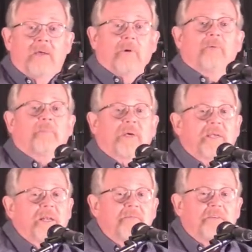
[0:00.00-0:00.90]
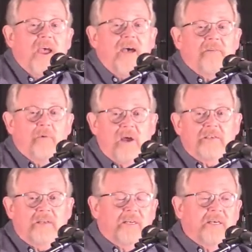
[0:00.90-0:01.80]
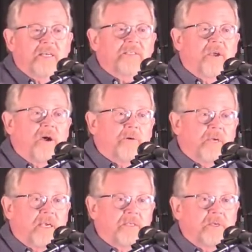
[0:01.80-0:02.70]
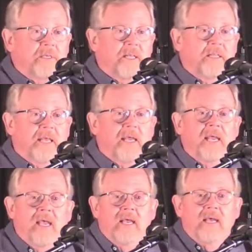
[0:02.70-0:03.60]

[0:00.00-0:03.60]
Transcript: we were big enough to have a West and an East congregation, and they,